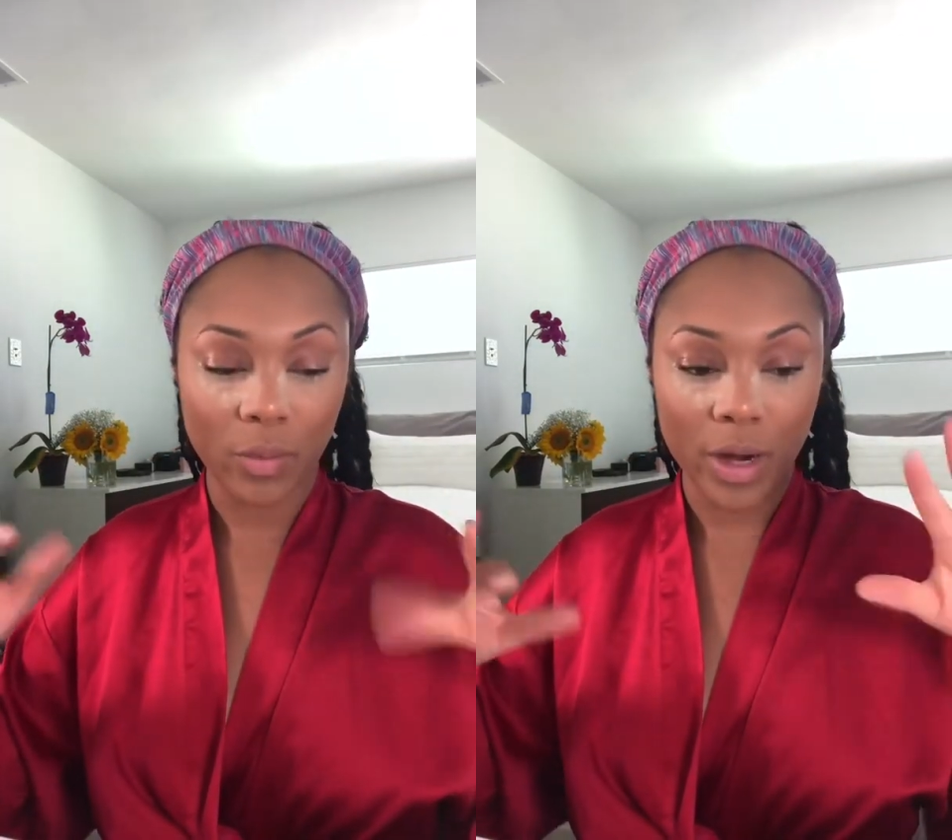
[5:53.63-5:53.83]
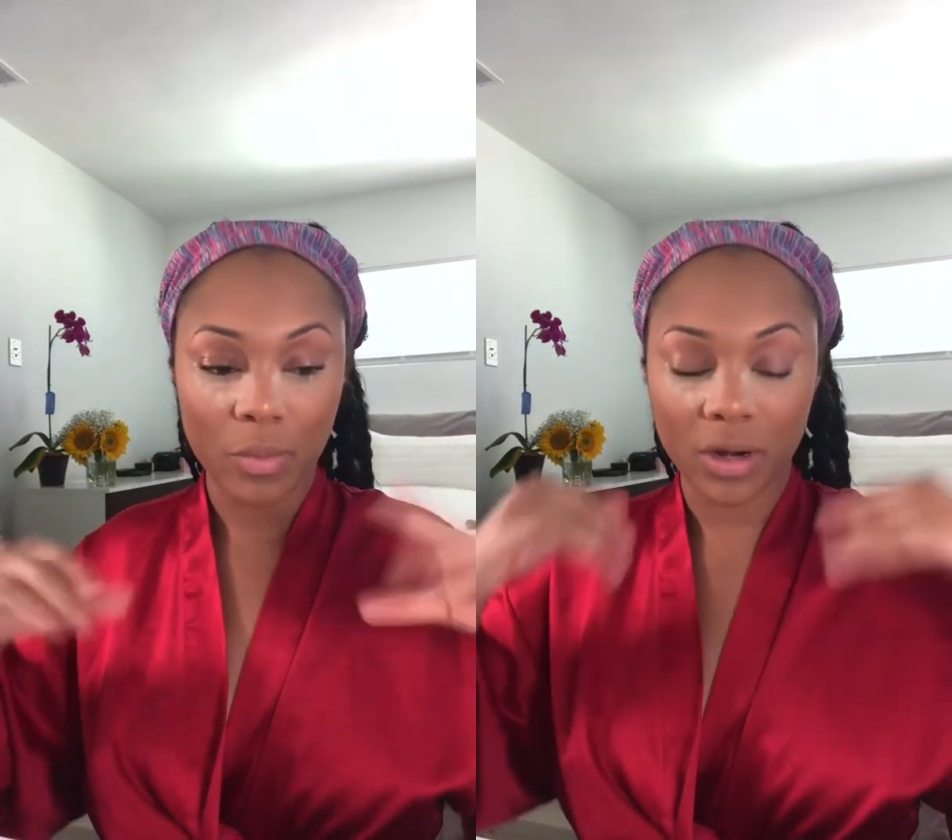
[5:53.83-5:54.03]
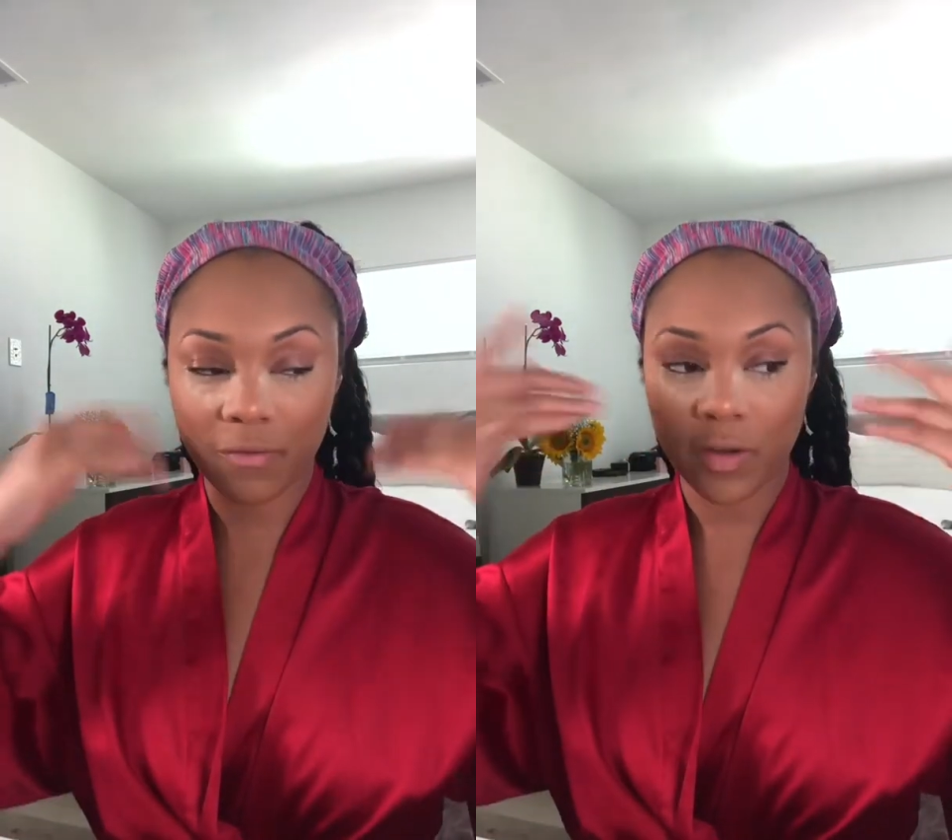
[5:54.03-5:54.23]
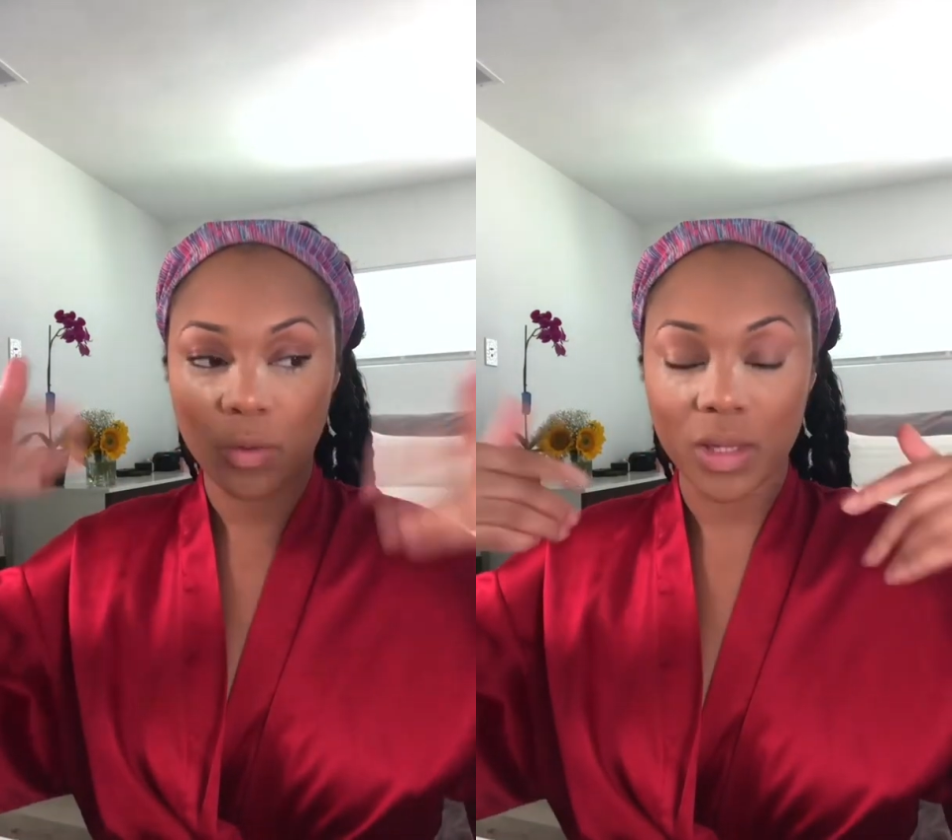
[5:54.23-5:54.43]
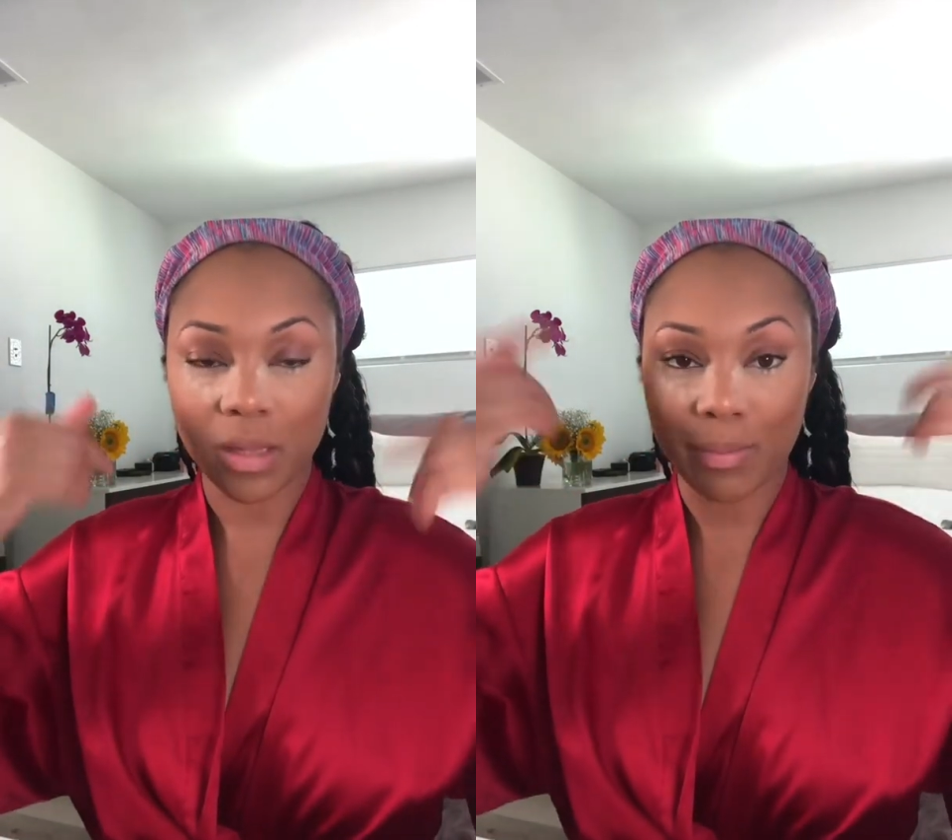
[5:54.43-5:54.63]
And I'll tell
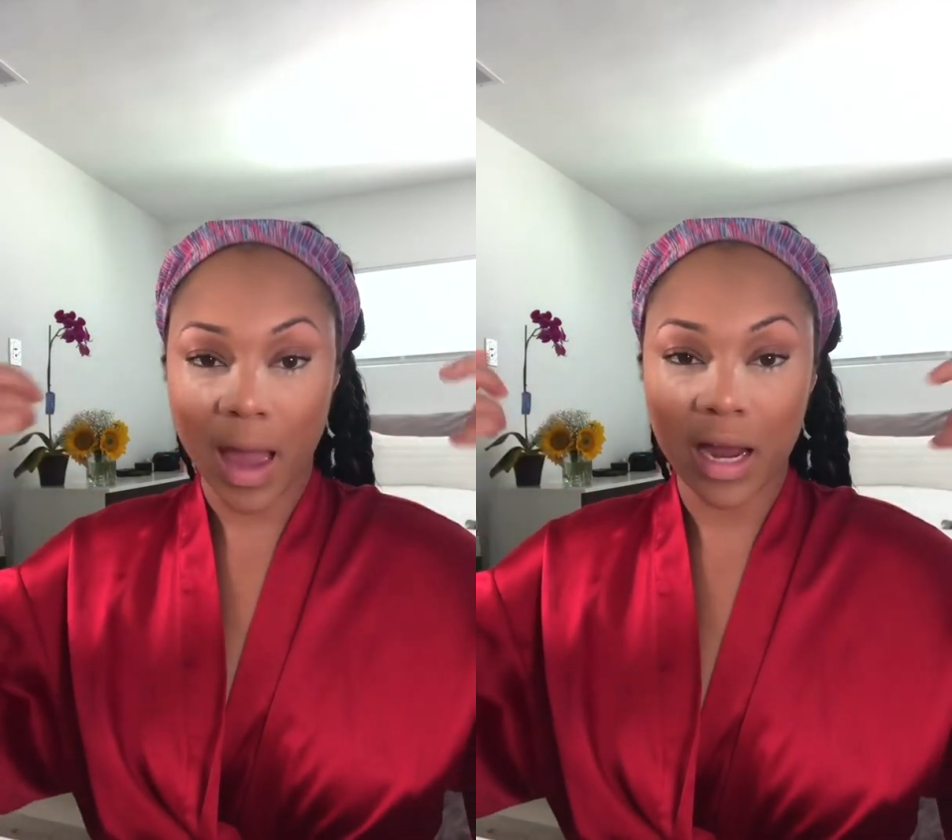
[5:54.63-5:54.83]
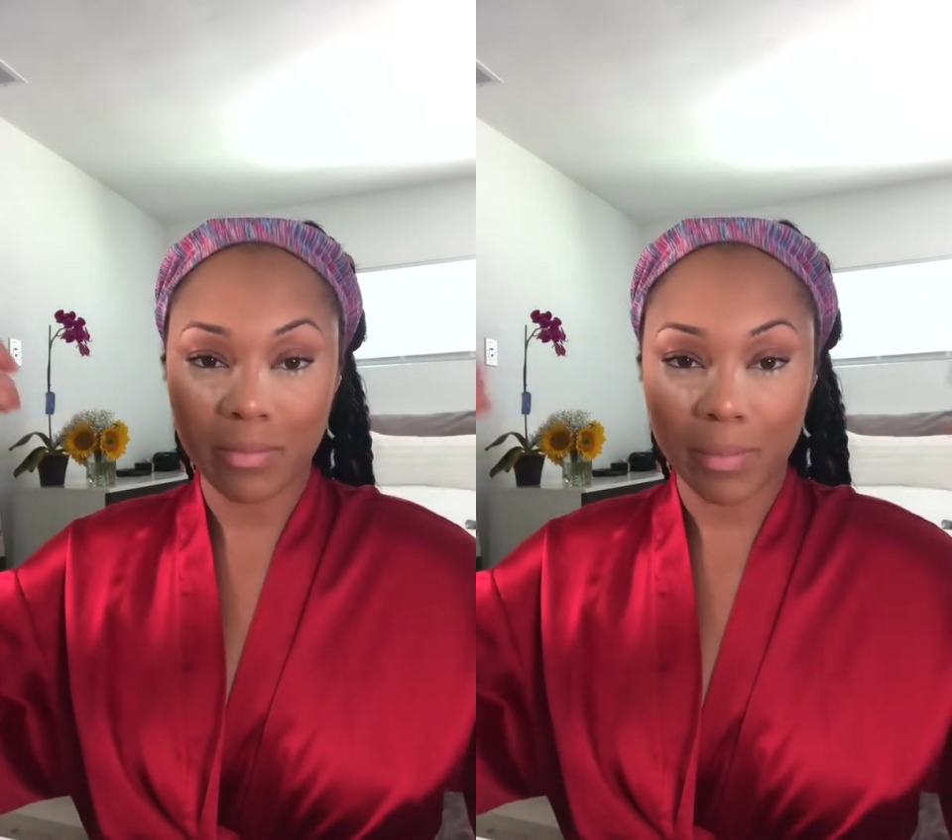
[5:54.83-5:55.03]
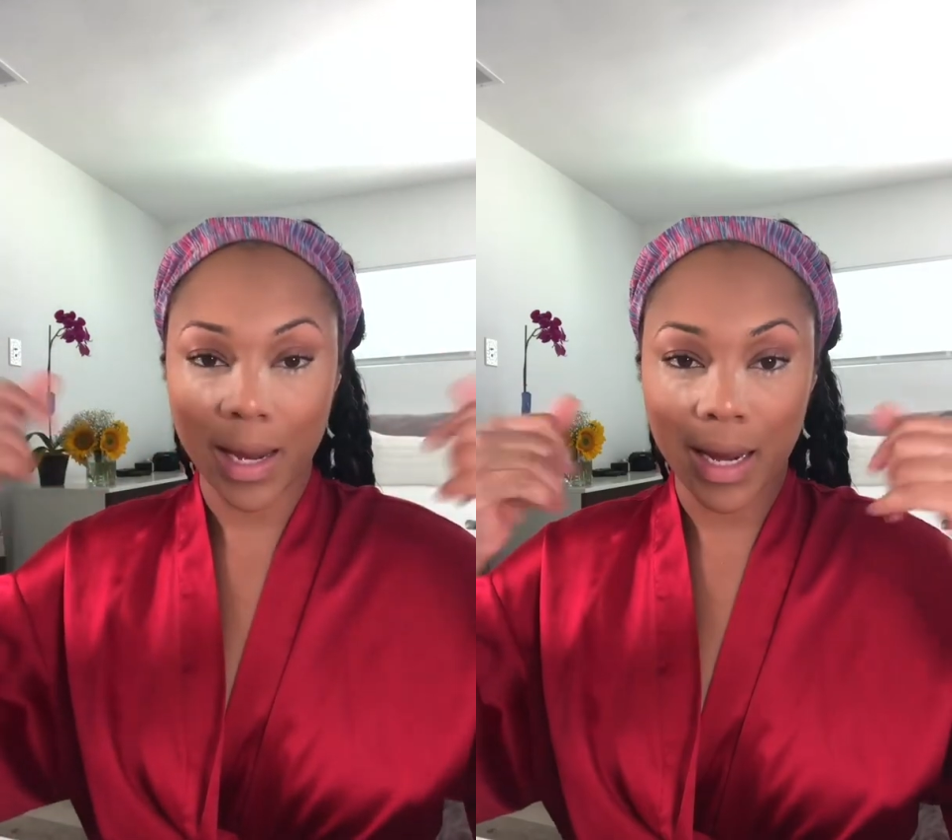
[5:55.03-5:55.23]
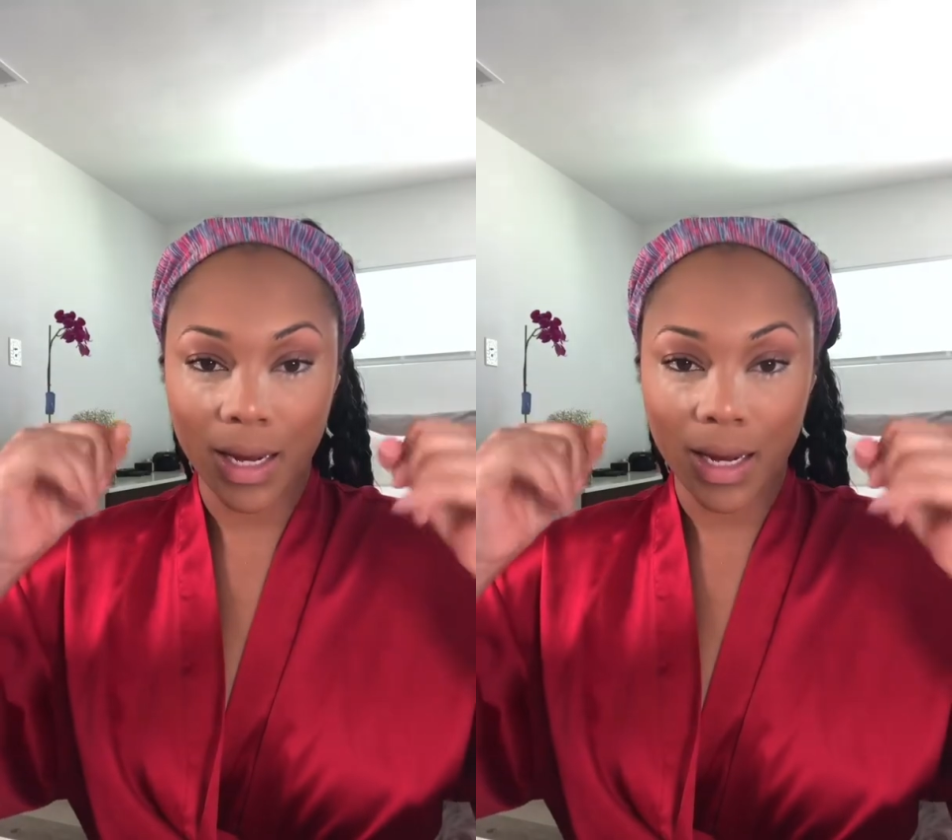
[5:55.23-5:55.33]
you why in a second.